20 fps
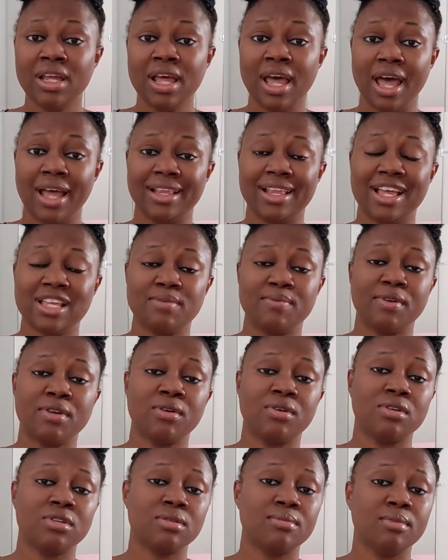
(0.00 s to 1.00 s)
And that's
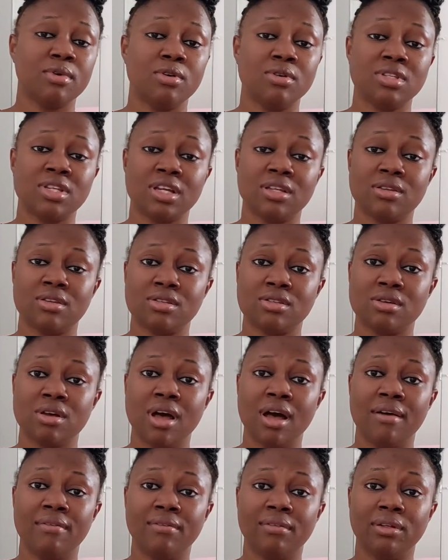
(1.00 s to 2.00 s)
because Malta does not
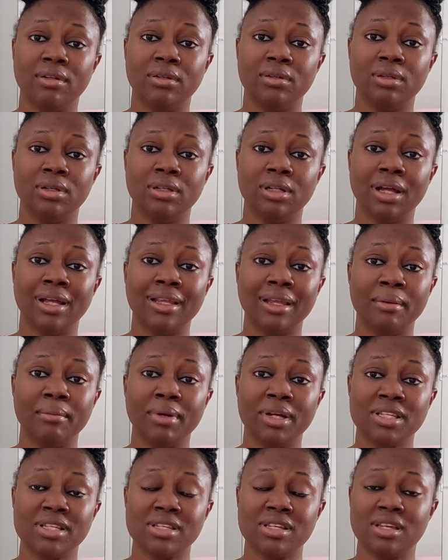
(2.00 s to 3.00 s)
have an
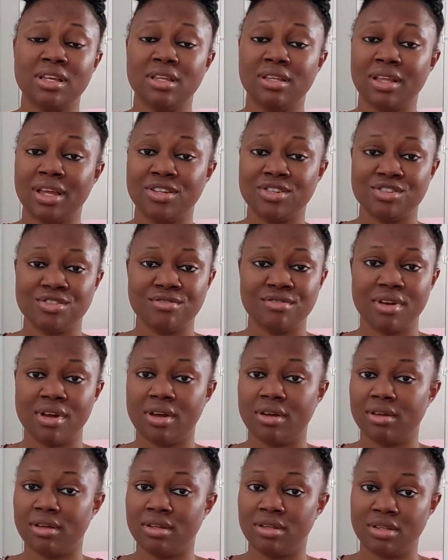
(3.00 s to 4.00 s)
embassy in
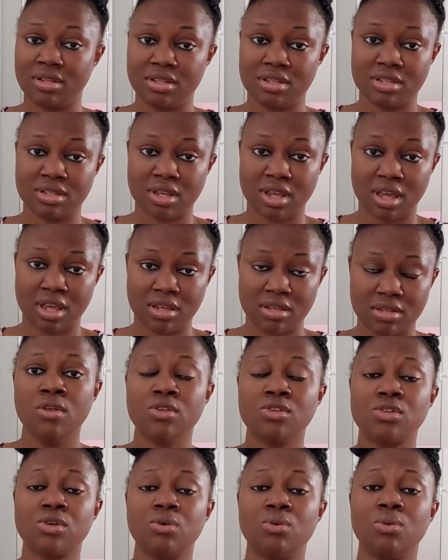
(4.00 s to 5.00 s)
Nigeria in this case.
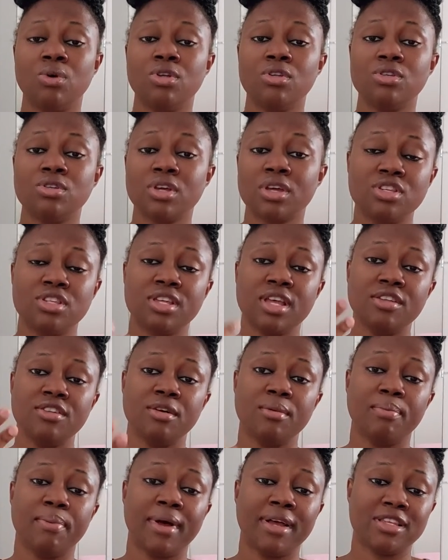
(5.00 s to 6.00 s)
So once you send
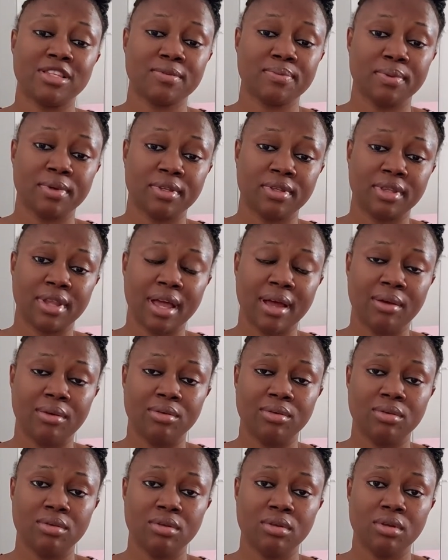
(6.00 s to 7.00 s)
your passport
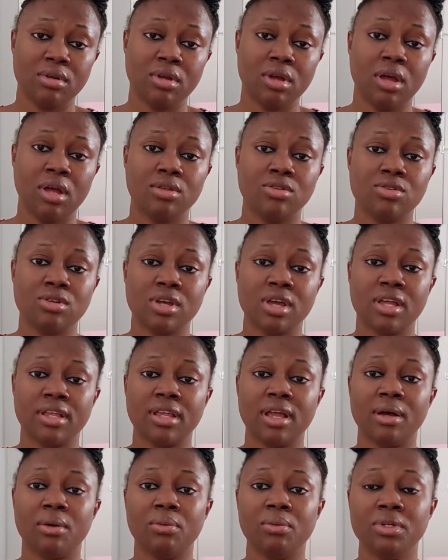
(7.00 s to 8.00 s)
down,
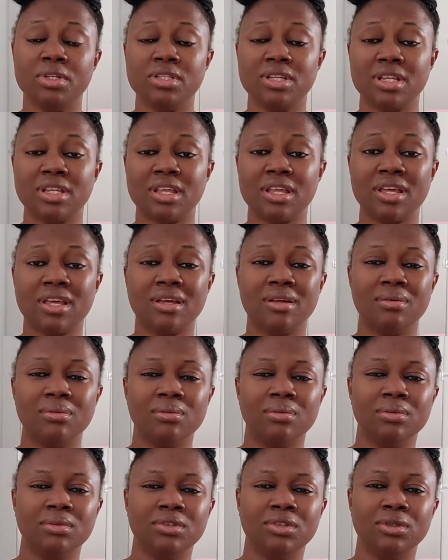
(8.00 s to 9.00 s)
together with, I think,
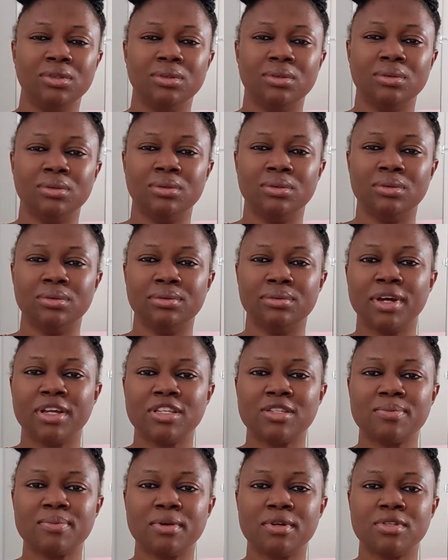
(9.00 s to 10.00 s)
your
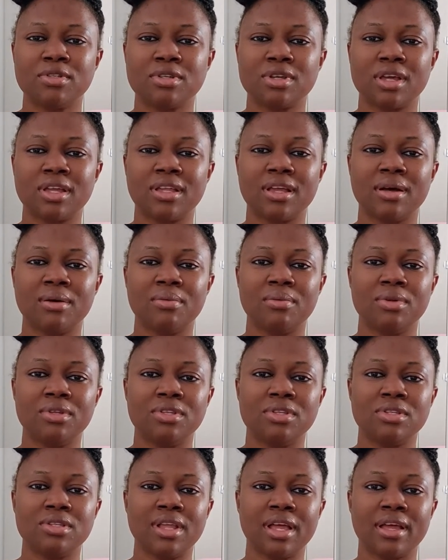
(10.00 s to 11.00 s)
passport, together
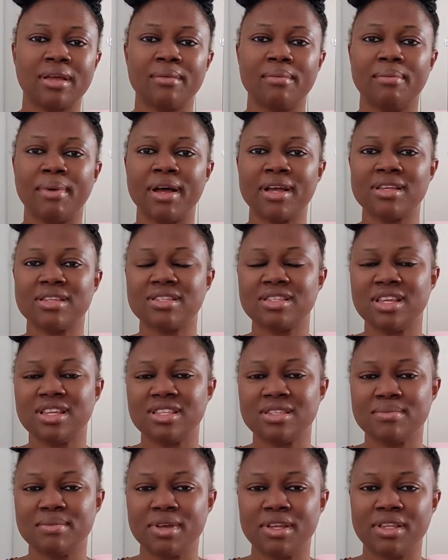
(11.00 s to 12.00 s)
with like a bank
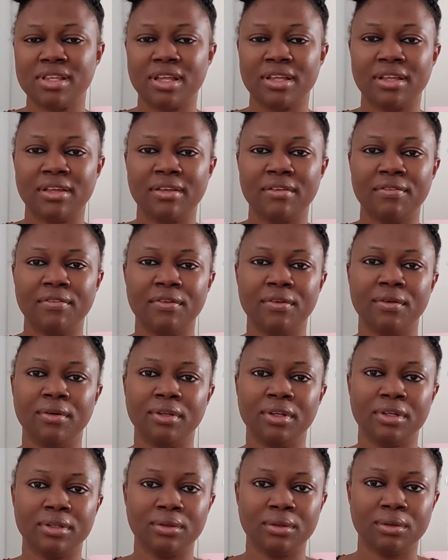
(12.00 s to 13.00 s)
statement and a few
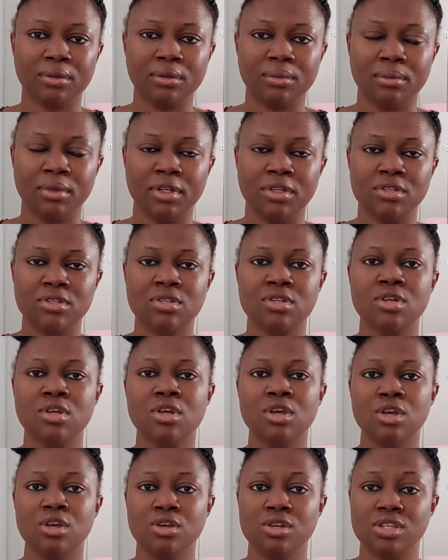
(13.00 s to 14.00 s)
other documents,
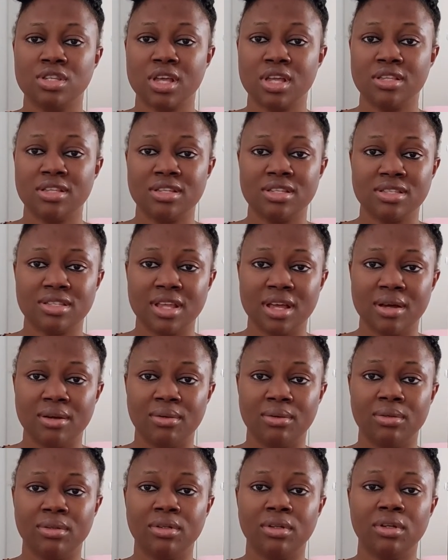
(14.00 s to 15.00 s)
you send it
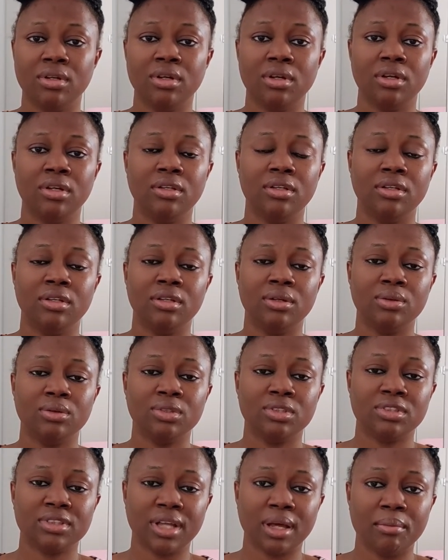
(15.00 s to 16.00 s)
down, they will
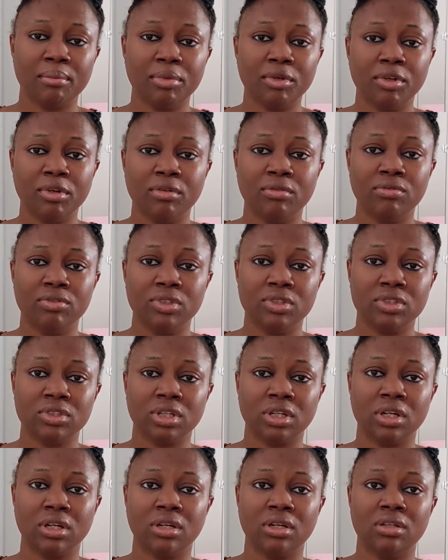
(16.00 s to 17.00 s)
stamp your
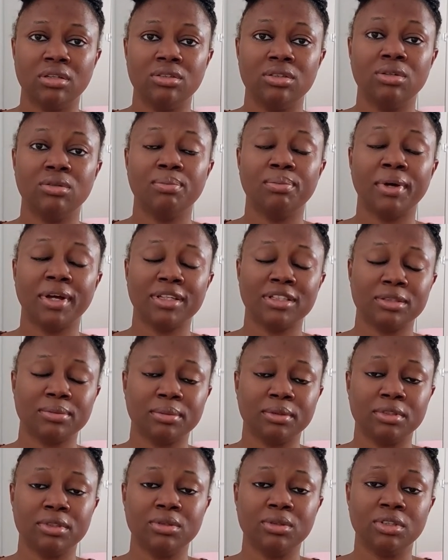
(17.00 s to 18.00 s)
visa, your
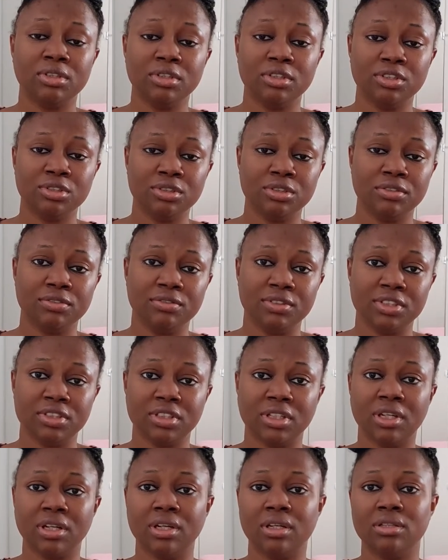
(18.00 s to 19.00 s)
passport, they'll issue the
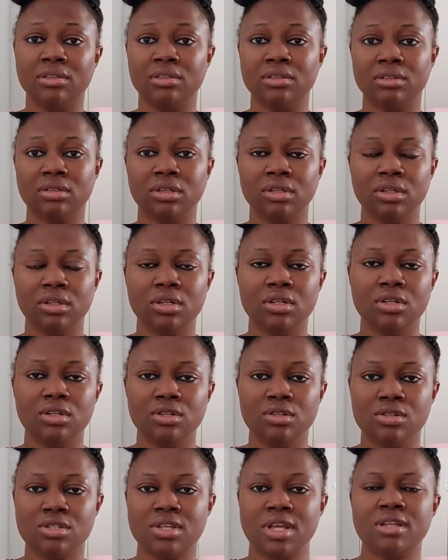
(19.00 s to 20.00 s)
visa and
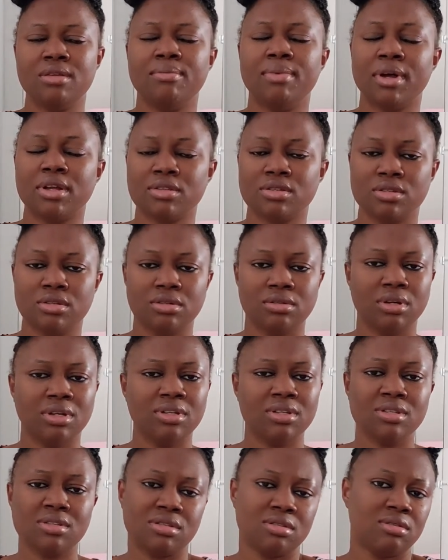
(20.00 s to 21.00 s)
they'll send it back to you.
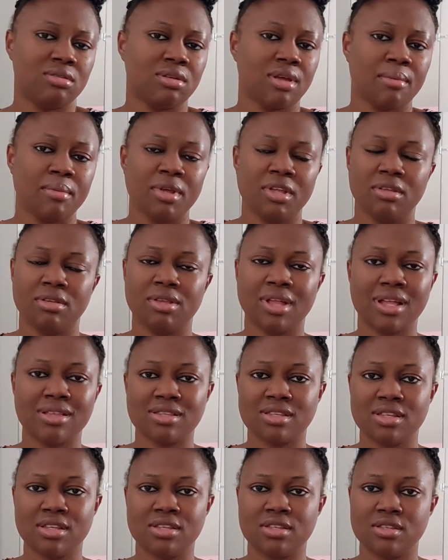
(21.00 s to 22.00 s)
And it's, I mean,
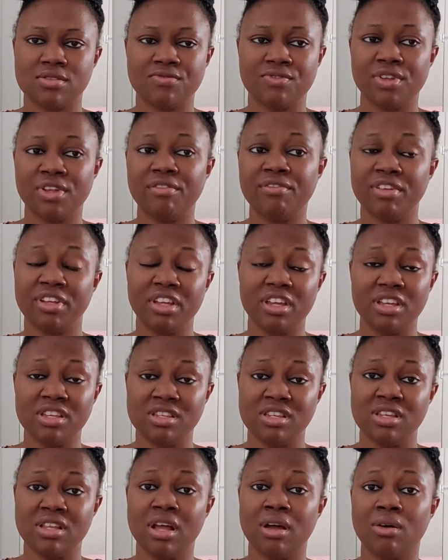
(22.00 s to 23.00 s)
that's it. It's really, really
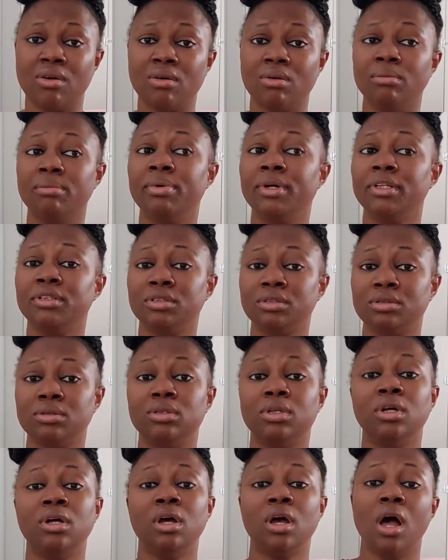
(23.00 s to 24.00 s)
easy now compared
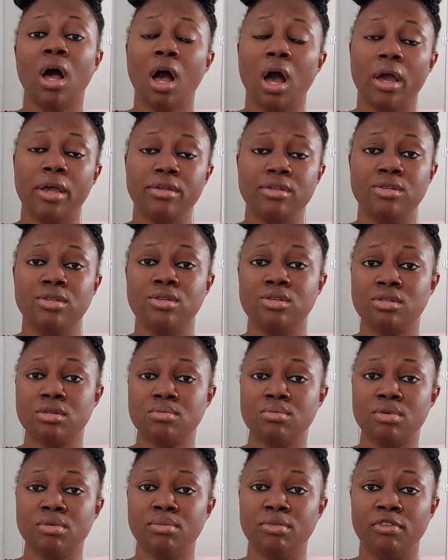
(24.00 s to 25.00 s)
to how it used to
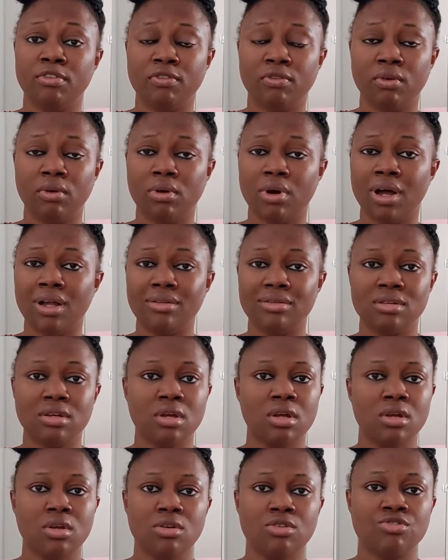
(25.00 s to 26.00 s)
be before. And
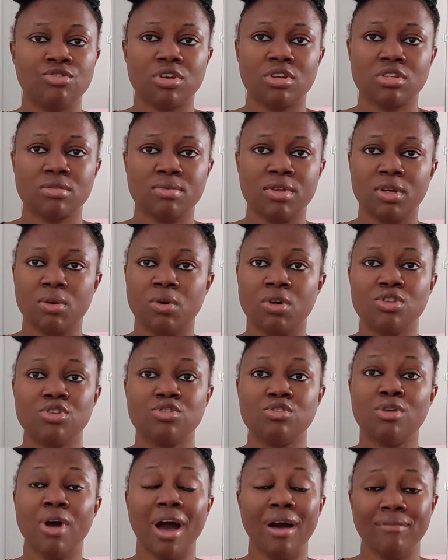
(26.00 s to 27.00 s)
trust me, once
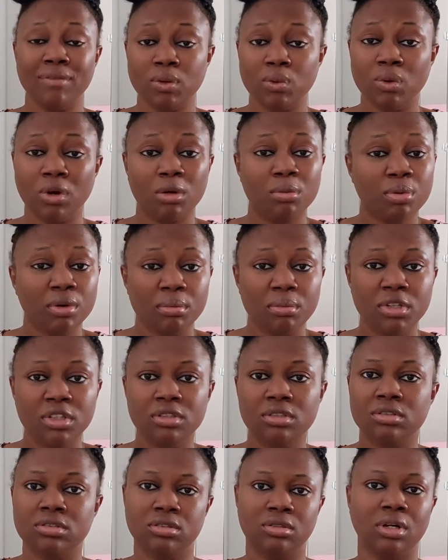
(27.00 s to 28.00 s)
you have a work
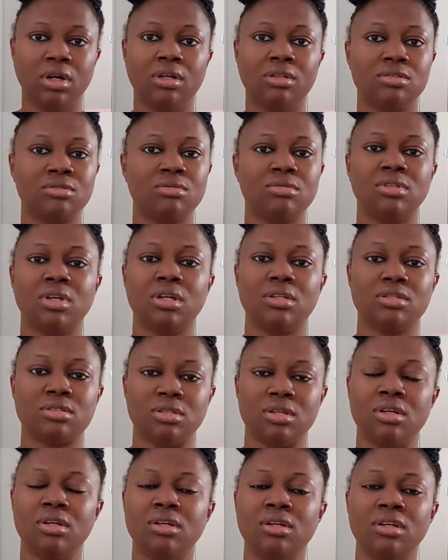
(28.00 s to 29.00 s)
permit, you're as good as,
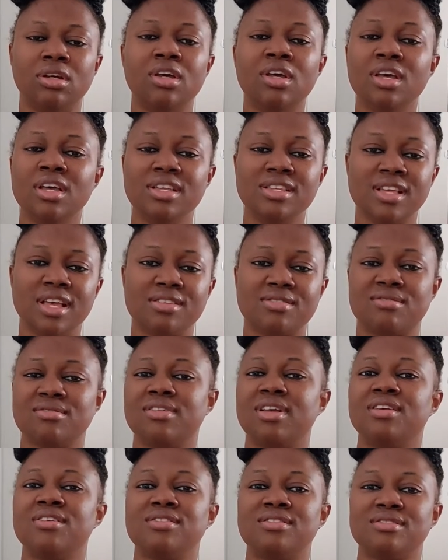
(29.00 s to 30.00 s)
it's as good
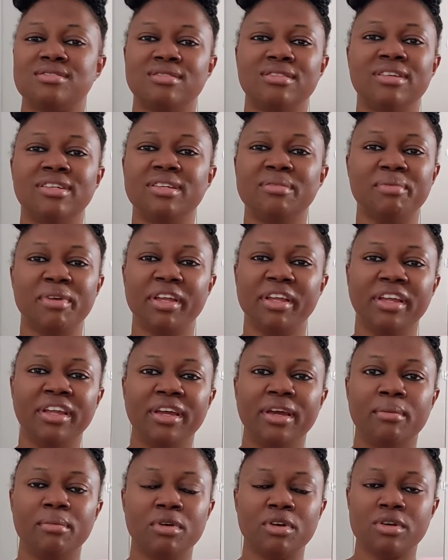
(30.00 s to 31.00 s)
as already being
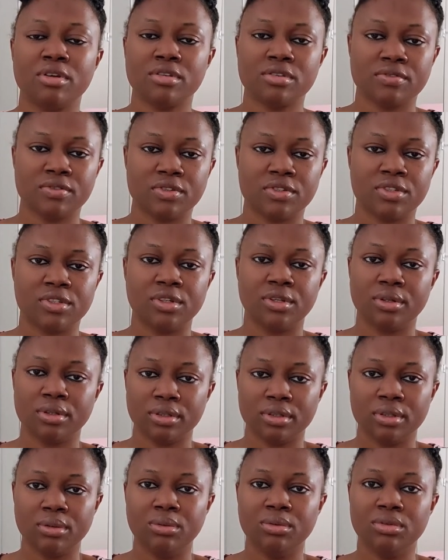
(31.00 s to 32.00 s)
here, because for sure
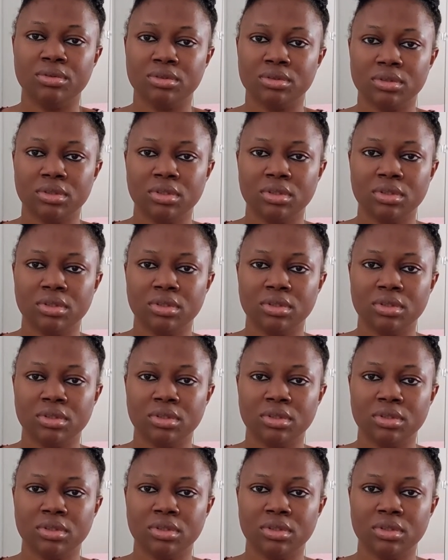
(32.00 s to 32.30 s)
they would.